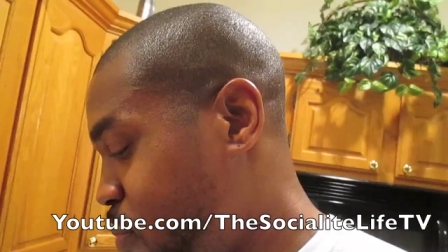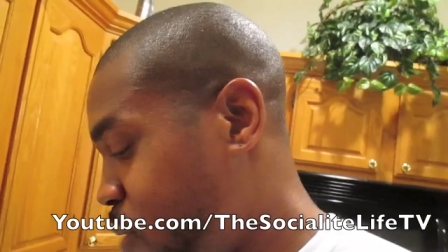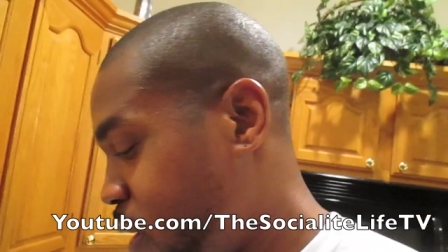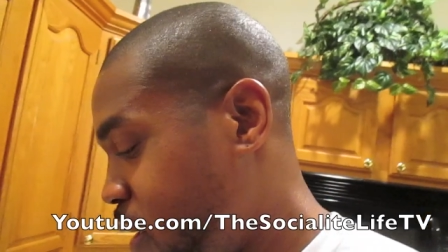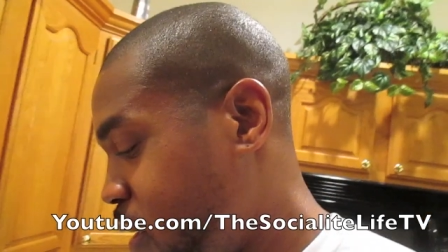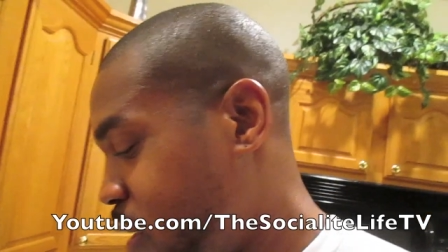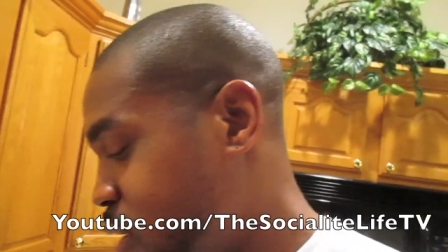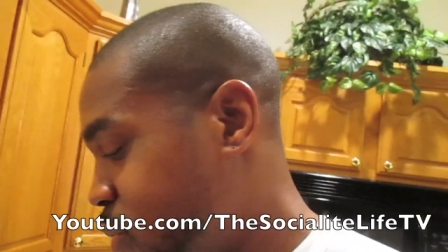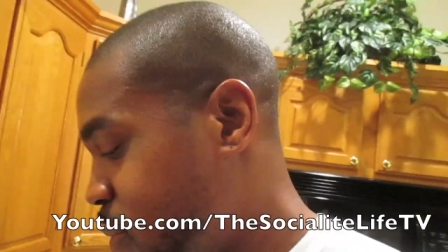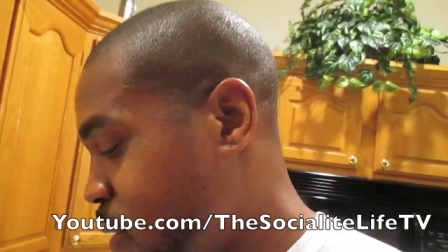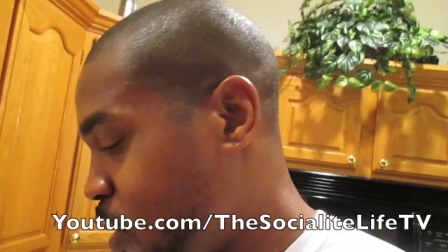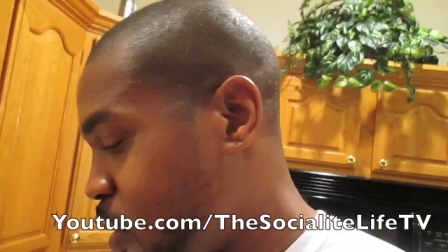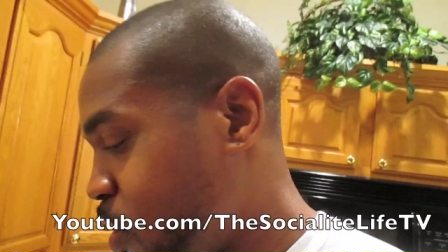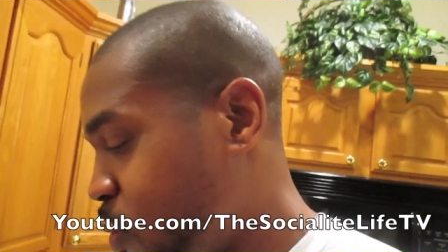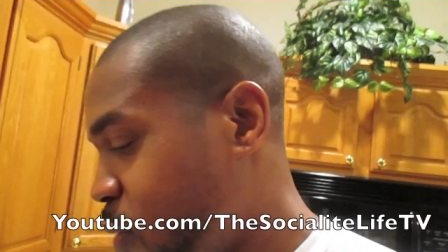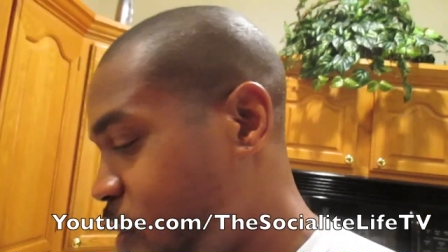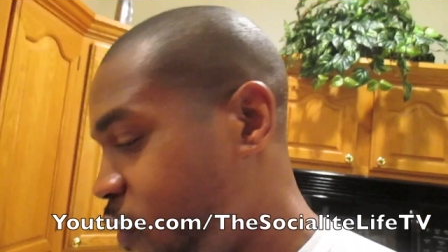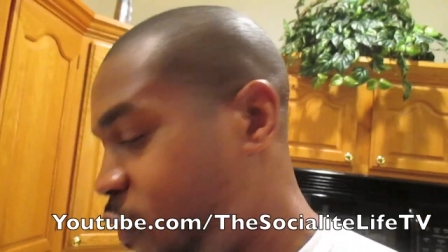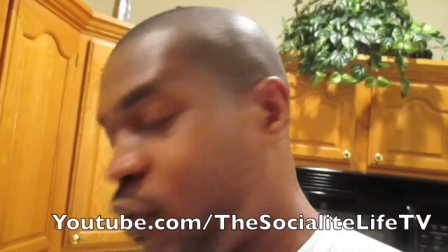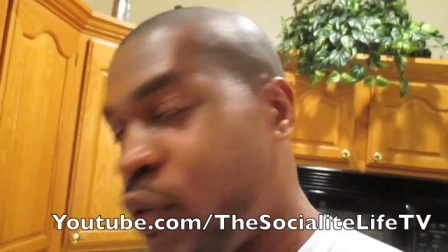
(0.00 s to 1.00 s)
Right, gets about
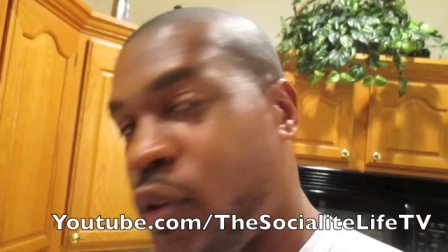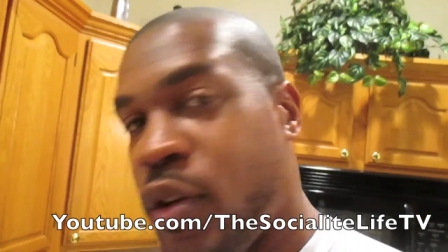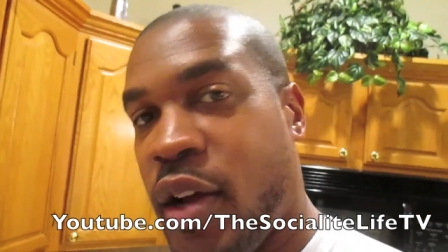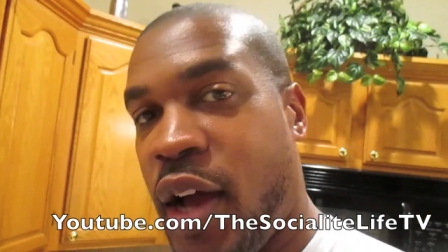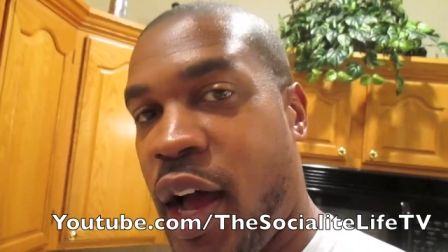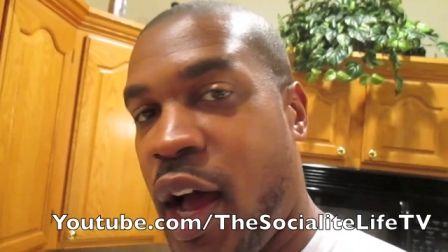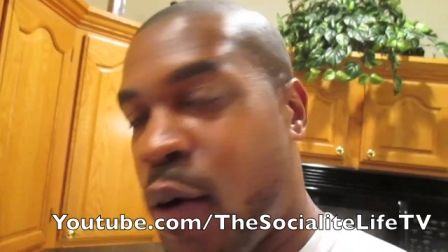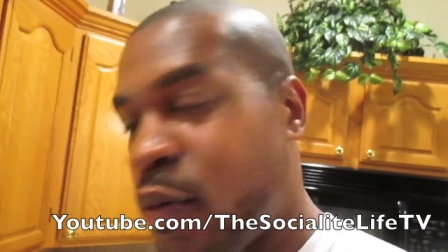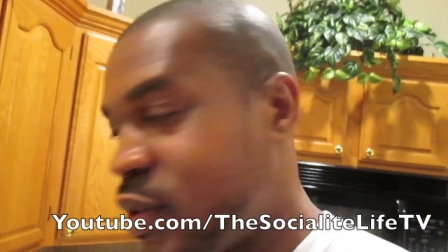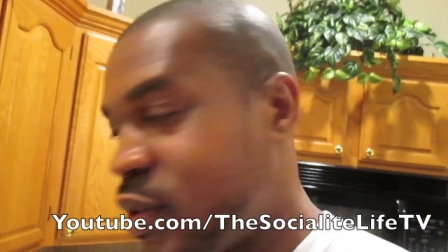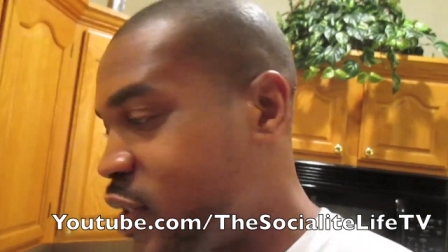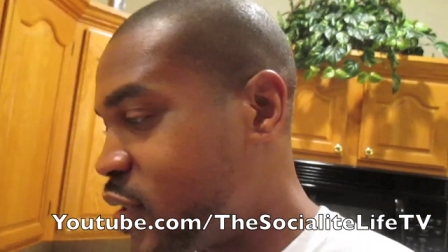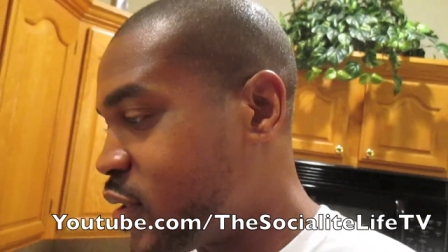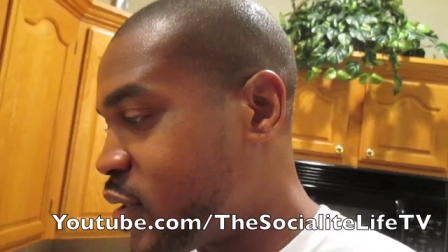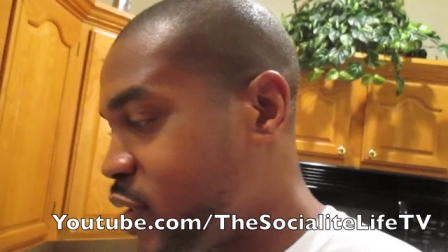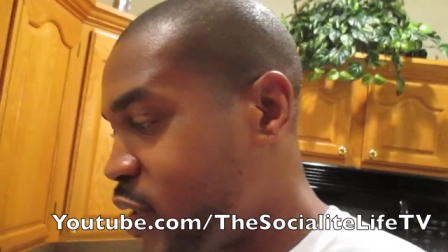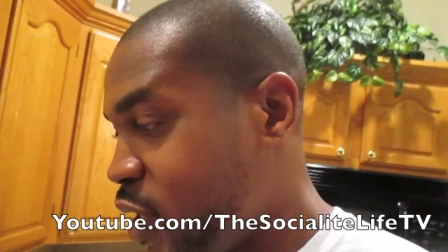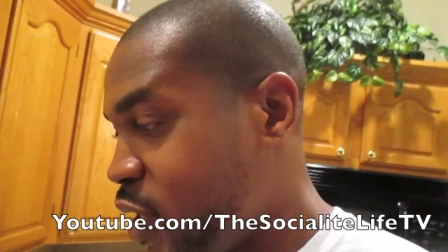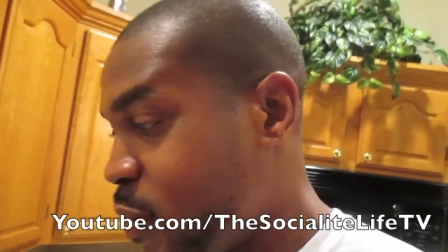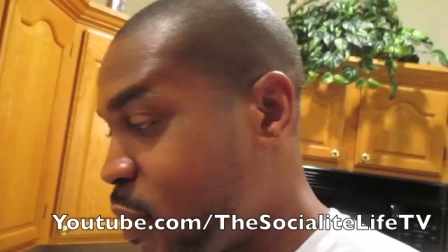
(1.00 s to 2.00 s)
three or four hours of
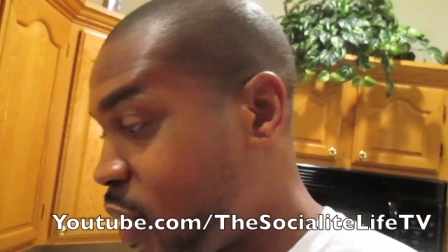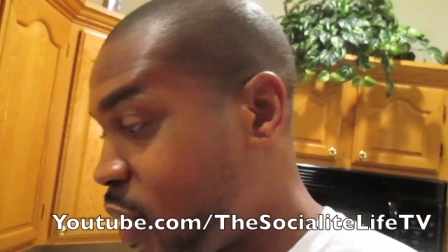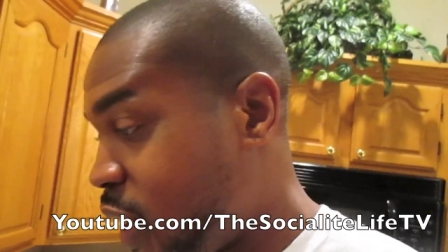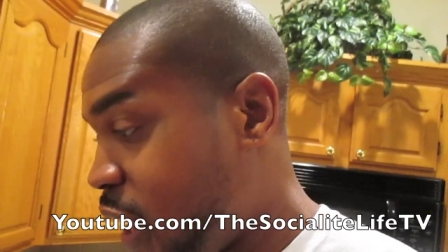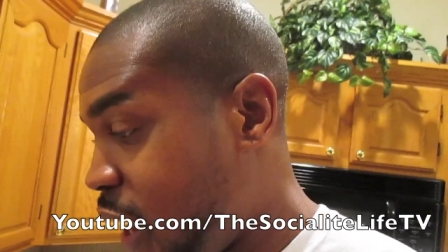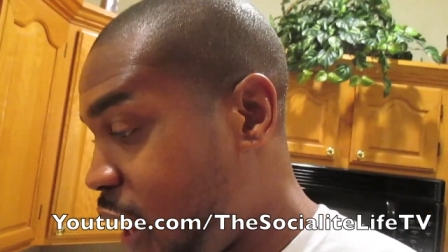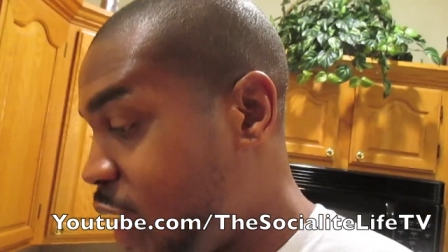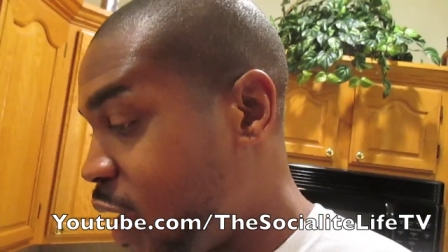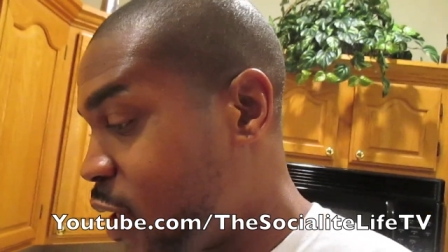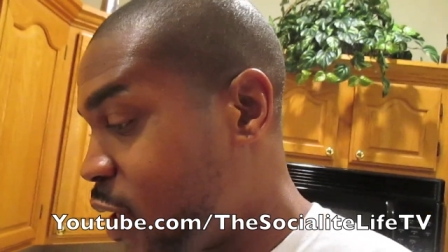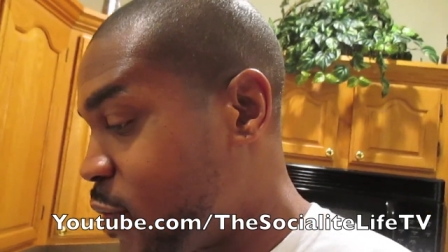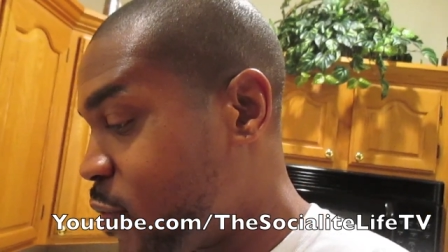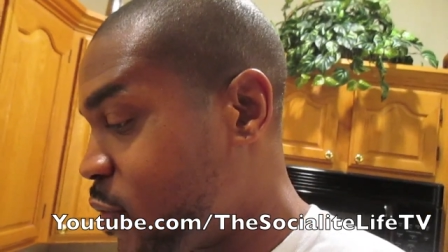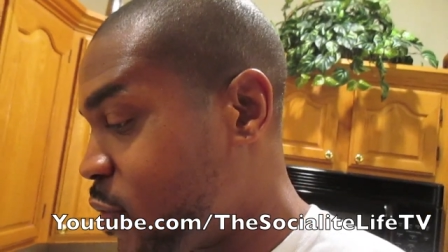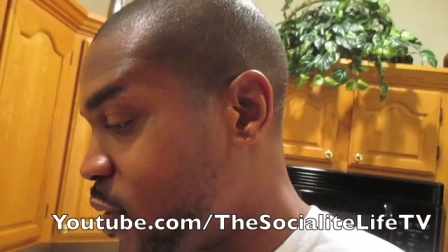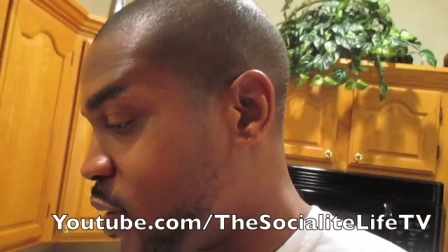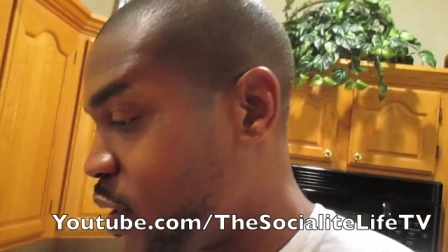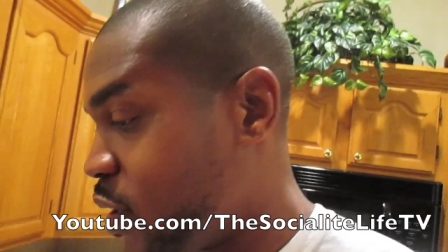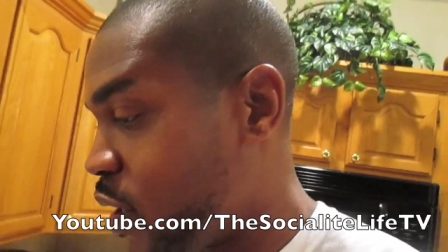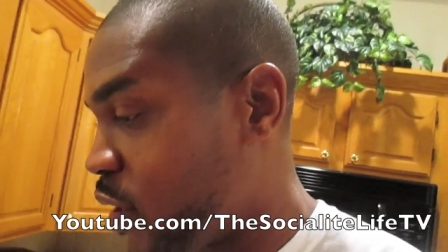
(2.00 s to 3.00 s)
sleep a night,
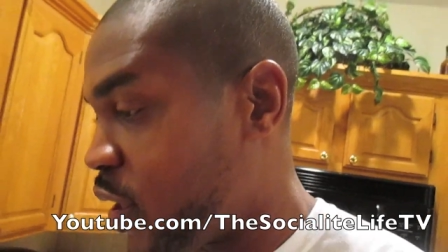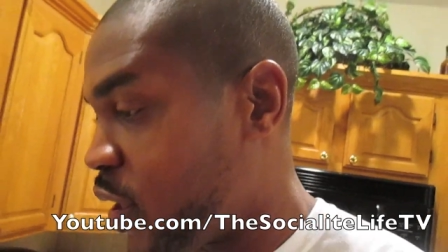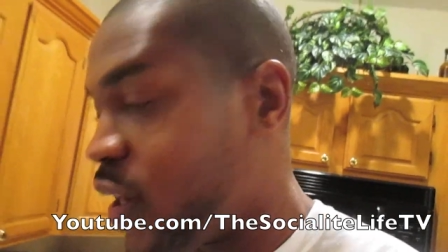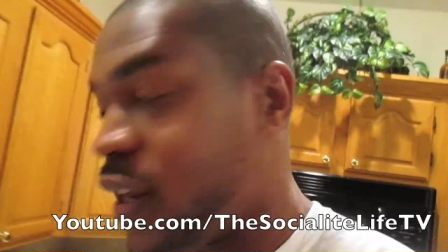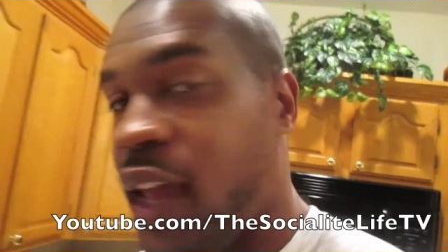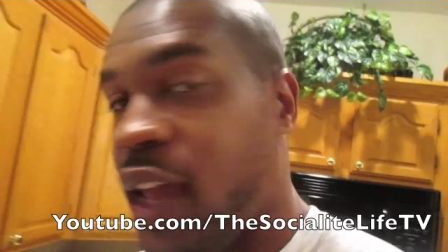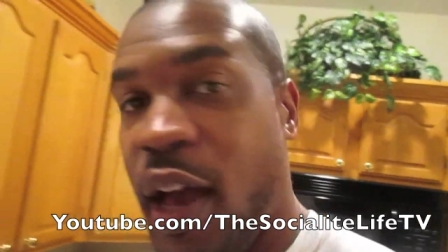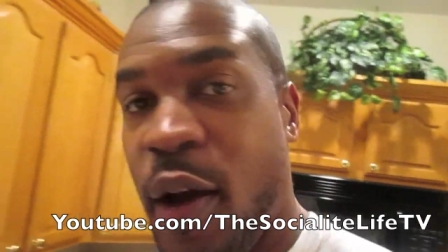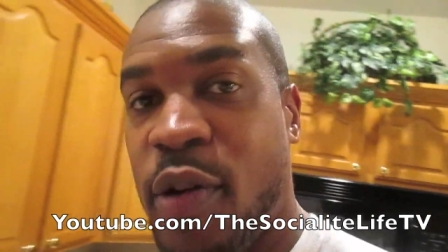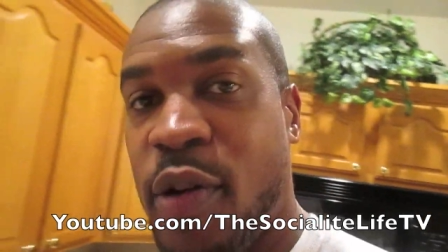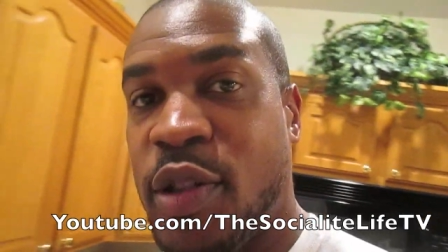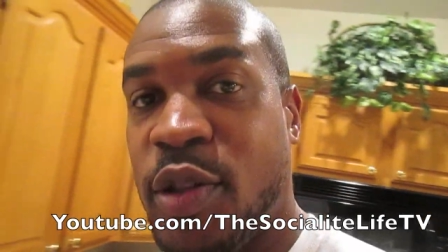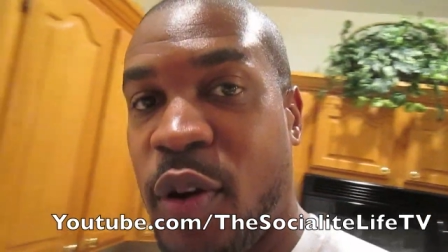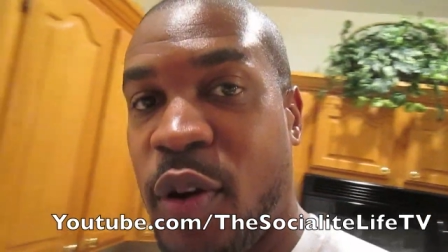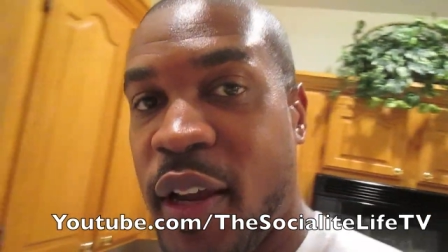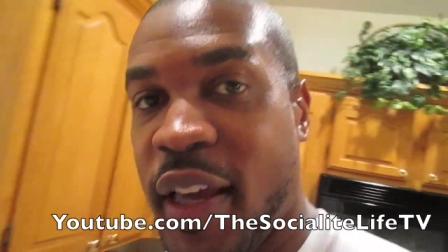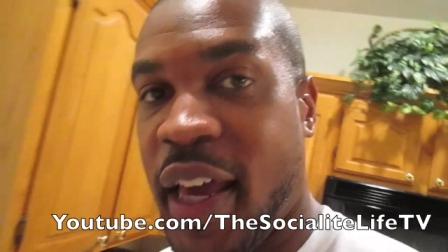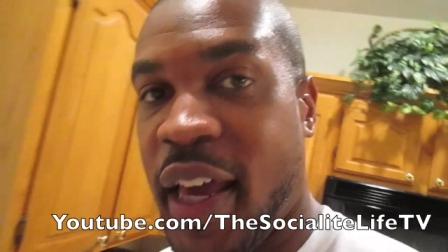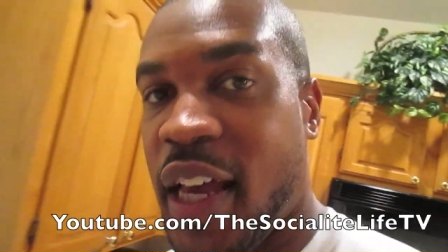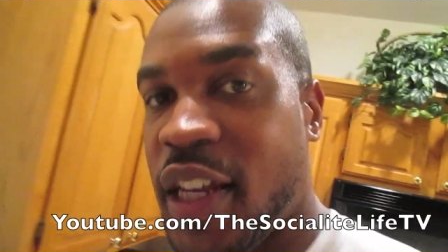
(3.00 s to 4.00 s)
and I think now it's
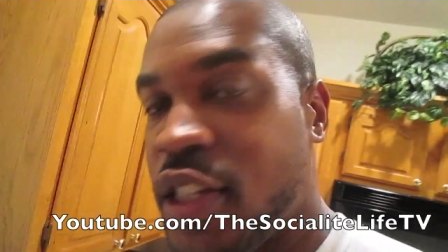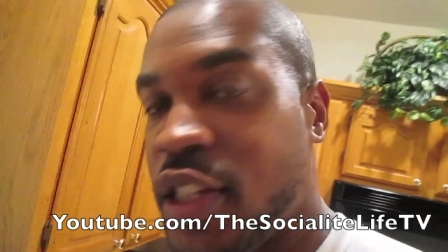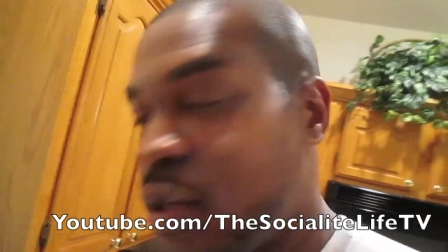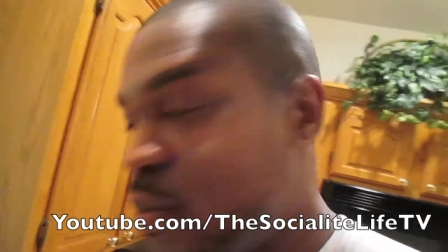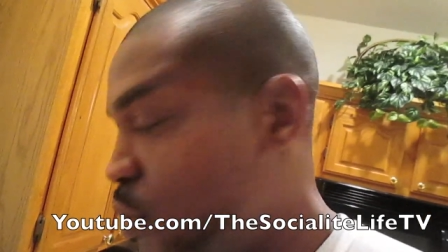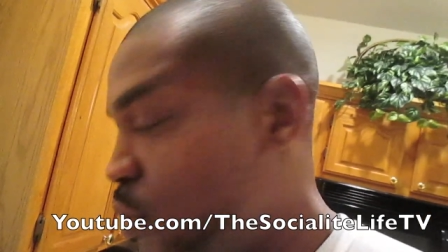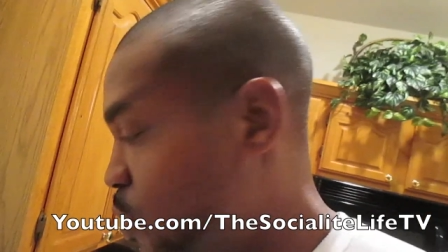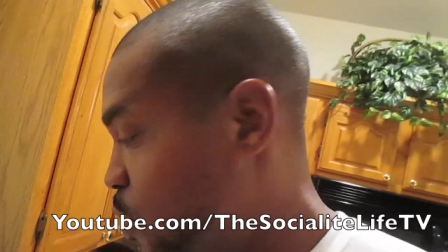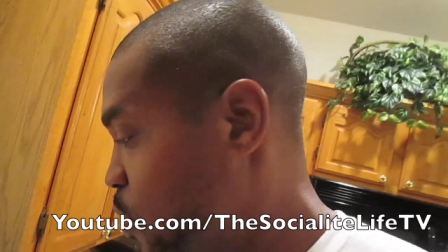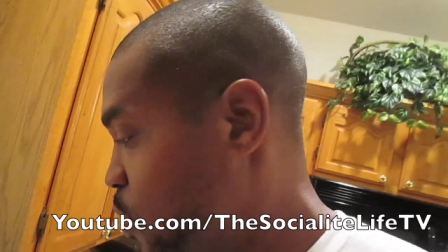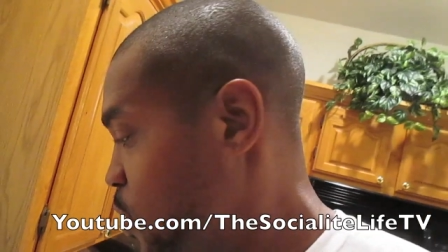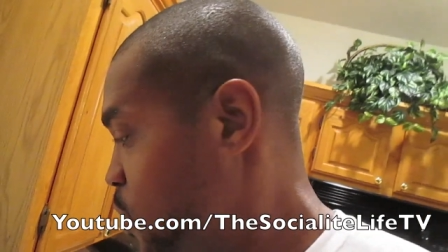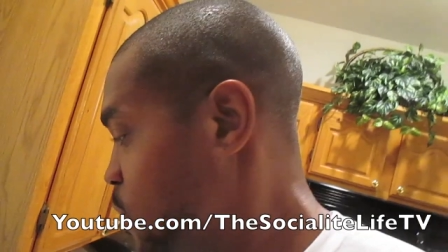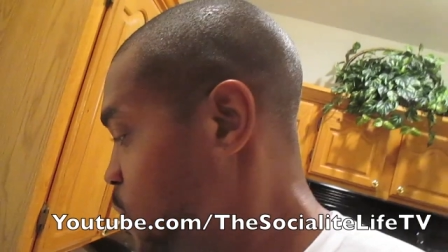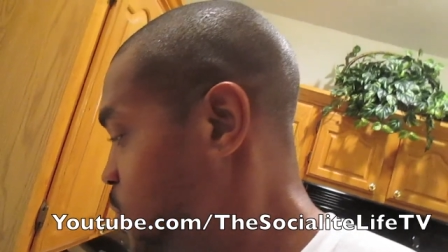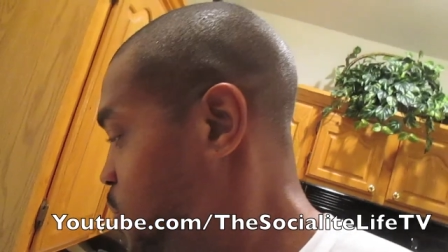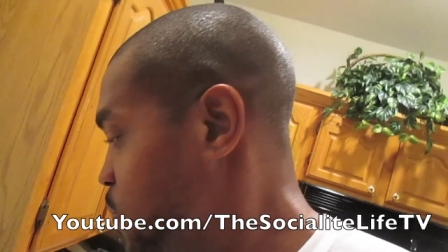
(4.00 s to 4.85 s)
starting to catch up to her.